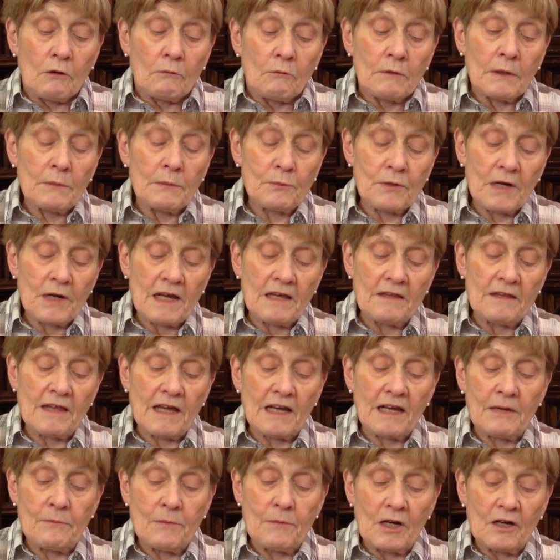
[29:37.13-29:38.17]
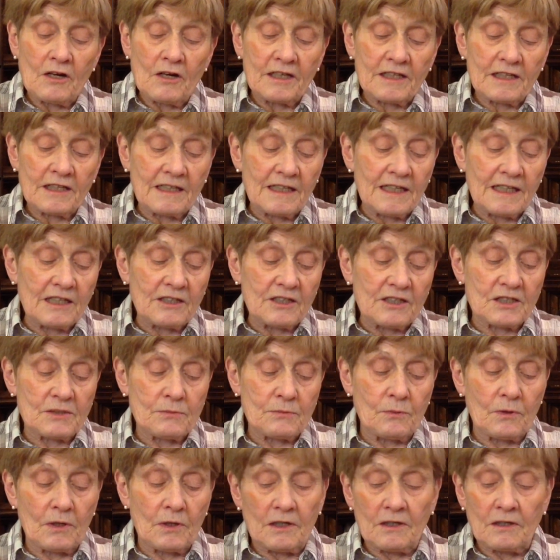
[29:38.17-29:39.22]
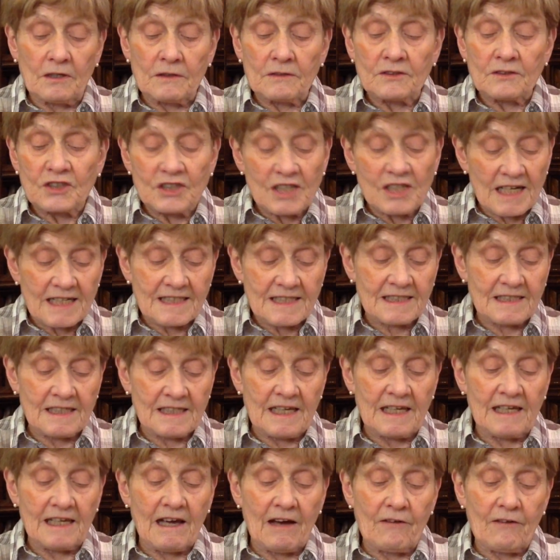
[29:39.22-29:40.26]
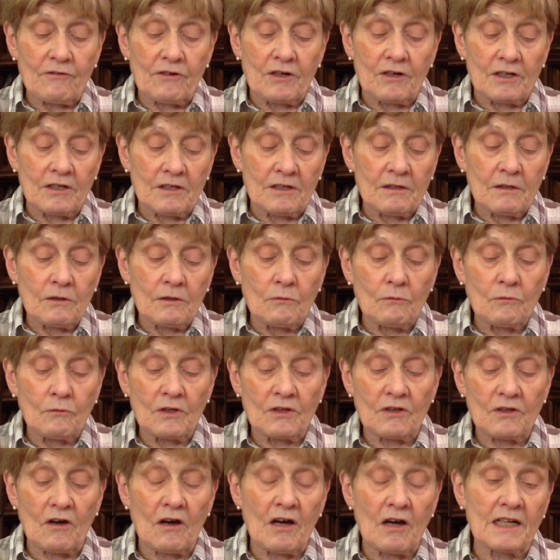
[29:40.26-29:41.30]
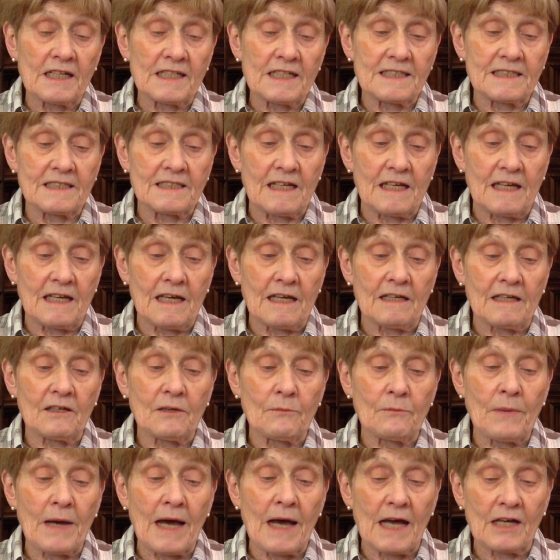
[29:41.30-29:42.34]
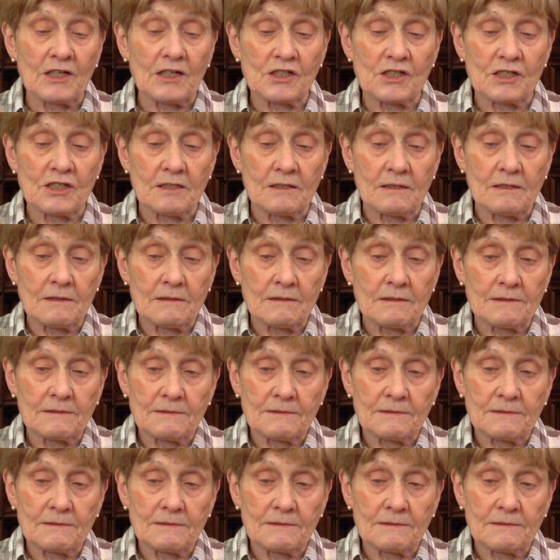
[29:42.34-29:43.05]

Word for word: We pray that American leaders will justly govern with honesty and compassion.